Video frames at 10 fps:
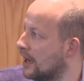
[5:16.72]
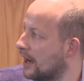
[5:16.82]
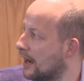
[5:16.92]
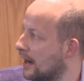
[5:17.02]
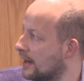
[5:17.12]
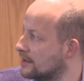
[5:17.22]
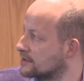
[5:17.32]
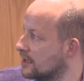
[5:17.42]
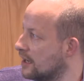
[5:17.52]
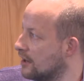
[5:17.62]

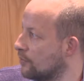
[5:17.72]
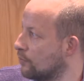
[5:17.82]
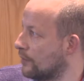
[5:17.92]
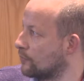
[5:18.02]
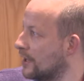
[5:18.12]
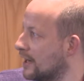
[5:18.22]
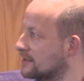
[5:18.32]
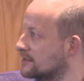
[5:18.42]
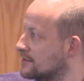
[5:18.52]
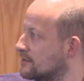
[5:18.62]
And when we
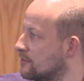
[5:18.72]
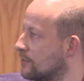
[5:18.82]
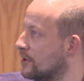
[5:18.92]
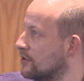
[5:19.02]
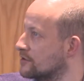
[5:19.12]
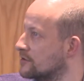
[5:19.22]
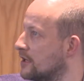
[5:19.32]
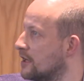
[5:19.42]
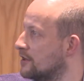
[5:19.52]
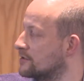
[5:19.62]
asked, we got
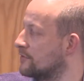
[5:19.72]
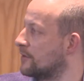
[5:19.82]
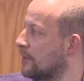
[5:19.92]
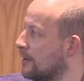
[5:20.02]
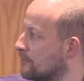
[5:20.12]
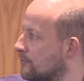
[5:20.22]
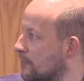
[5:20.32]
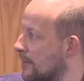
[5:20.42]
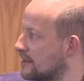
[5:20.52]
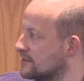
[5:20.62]
some feedback from
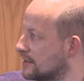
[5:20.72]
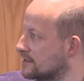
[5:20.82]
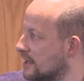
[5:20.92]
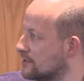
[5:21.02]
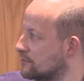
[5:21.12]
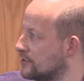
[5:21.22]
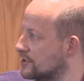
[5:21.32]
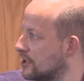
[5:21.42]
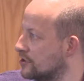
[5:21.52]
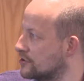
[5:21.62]
about 6,000
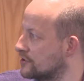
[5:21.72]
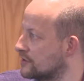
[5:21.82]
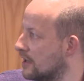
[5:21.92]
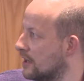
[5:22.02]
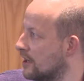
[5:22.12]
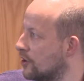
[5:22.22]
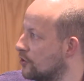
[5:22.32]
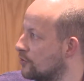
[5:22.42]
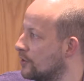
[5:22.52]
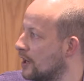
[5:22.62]
researchers
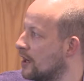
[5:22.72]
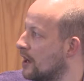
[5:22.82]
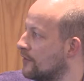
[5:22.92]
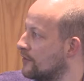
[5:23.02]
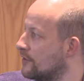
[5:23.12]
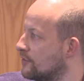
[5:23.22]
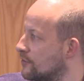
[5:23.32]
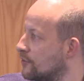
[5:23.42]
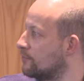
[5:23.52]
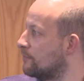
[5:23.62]
who
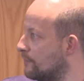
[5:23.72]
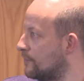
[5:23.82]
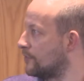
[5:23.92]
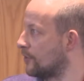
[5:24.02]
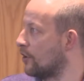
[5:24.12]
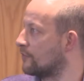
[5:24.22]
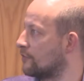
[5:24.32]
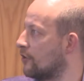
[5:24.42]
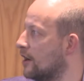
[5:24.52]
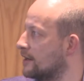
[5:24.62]
the
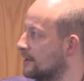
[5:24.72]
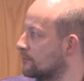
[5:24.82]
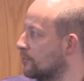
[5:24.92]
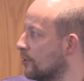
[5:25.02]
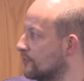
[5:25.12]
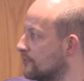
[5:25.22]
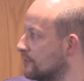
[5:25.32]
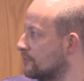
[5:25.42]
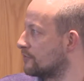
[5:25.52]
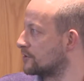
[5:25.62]
overriding
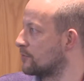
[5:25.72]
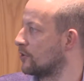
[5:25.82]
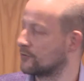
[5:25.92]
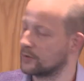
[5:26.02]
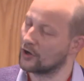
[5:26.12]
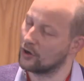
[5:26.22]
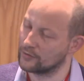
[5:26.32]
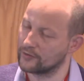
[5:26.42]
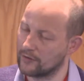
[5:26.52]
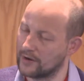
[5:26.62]
positive response we got
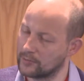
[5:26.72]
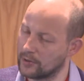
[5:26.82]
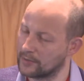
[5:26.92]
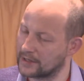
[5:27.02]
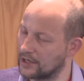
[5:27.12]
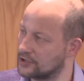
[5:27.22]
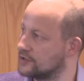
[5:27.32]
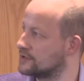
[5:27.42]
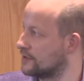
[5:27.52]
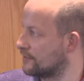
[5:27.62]
was around the
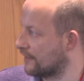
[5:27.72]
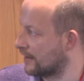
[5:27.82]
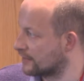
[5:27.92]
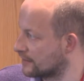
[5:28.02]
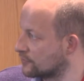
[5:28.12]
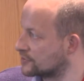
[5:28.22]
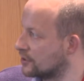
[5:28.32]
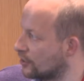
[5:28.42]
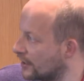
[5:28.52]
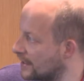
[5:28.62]
publications and the fact that it was
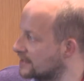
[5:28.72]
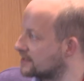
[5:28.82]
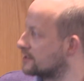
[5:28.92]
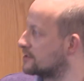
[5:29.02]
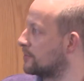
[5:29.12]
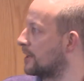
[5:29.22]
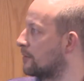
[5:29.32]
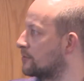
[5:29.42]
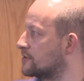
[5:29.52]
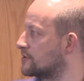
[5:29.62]
a lot easier to be
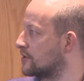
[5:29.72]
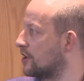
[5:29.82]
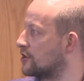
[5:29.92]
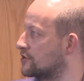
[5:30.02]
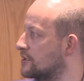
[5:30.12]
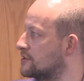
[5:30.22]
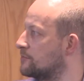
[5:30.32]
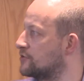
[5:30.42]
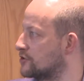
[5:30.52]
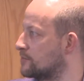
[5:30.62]
able to search and to
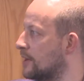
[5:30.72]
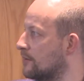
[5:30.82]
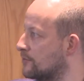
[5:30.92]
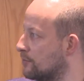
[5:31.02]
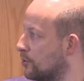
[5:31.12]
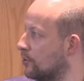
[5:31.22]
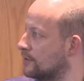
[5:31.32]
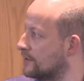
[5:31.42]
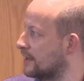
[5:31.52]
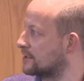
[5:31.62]
just be able to pull
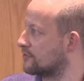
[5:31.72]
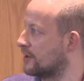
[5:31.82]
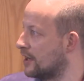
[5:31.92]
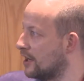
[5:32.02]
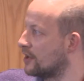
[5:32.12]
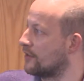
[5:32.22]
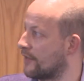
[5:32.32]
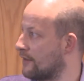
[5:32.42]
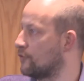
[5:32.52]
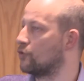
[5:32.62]
the data in
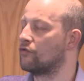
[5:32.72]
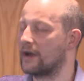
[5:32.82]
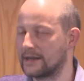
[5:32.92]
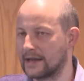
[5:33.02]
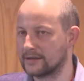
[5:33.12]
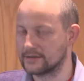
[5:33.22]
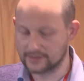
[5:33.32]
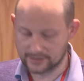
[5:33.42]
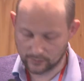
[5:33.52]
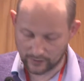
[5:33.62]
that they've already
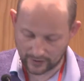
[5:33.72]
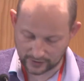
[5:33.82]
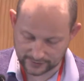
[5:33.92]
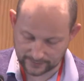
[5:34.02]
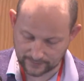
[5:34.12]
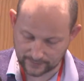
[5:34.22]
entered somewhere else.